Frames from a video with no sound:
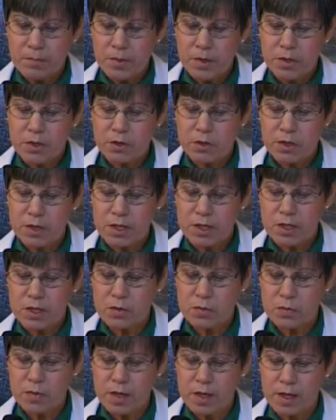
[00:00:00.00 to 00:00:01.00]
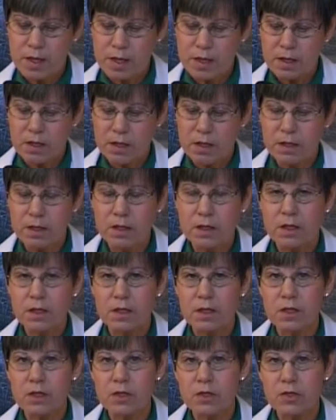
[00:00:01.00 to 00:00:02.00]
But there is a way
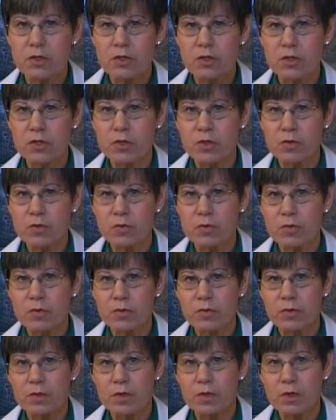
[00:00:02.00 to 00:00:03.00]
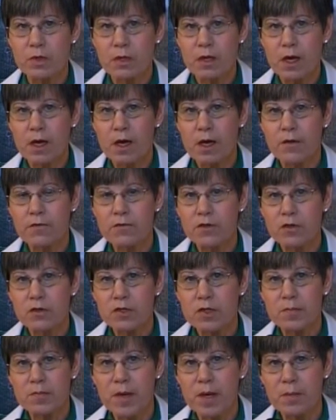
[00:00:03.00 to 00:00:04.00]
to have
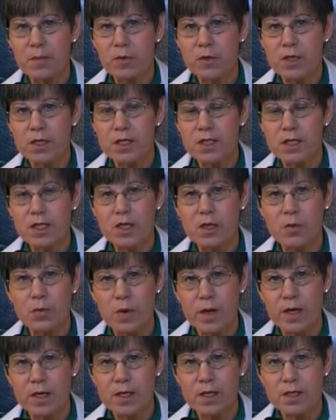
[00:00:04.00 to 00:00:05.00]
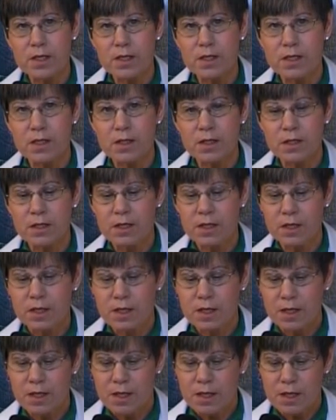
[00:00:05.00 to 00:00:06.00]
those memories erased,
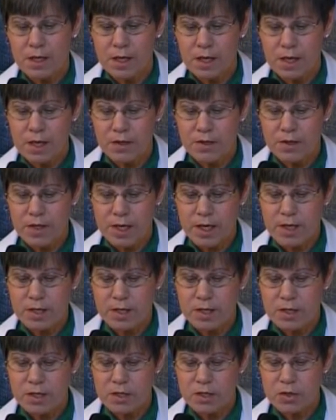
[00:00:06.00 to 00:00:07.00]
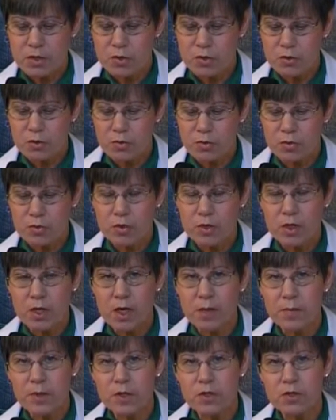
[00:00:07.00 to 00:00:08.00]
and that is through
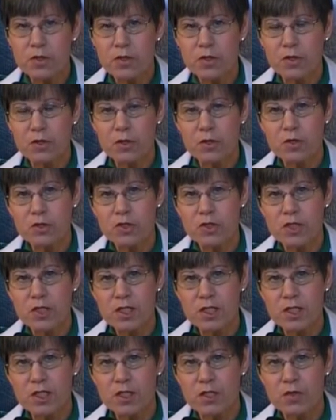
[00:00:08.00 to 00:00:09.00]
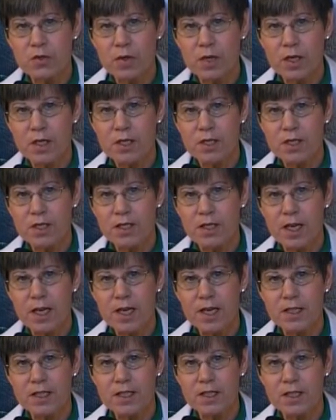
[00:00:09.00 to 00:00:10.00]
coming to the Lord Jesus Christ and
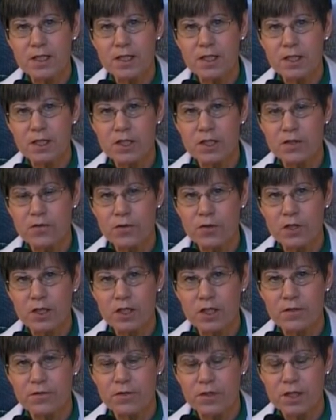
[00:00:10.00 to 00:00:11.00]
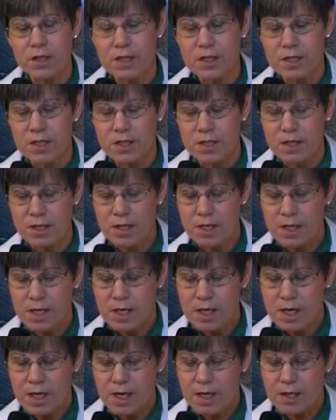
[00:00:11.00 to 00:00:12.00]
asking his forgiveness
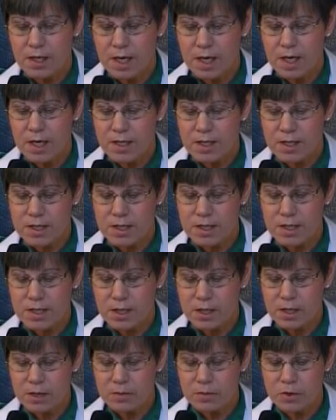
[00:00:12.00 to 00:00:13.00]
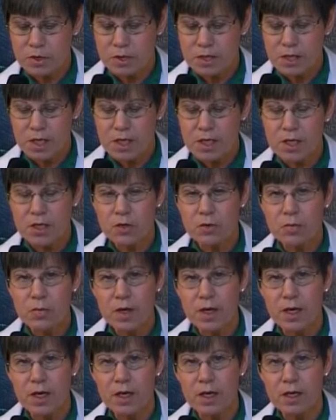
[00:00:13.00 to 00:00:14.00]
and asking him to take
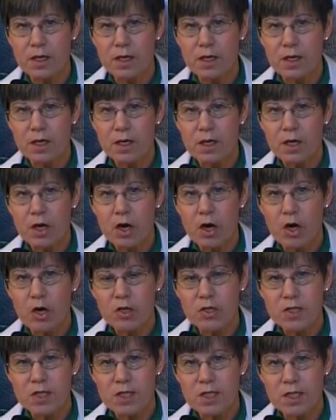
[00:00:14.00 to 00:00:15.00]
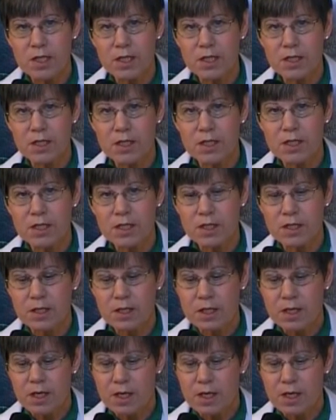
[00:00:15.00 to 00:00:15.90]
away our sins